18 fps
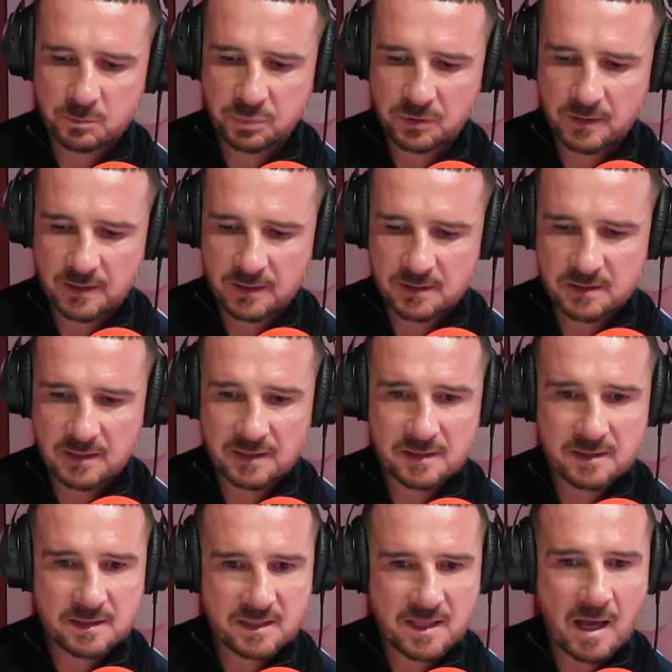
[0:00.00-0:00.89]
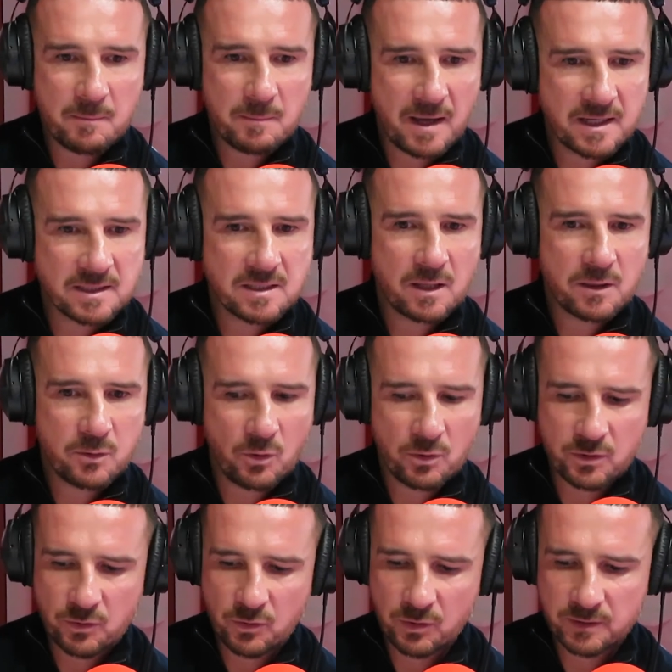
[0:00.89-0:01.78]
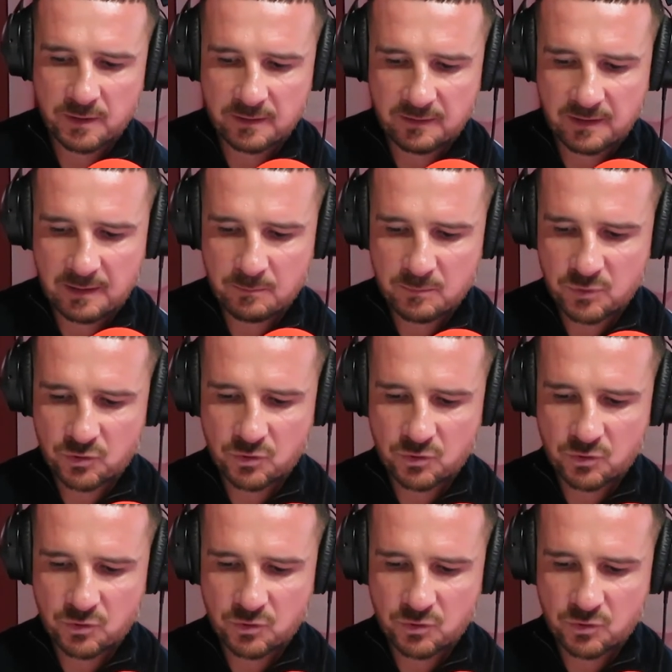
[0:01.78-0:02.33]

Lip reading: players and stamp his authority on the team.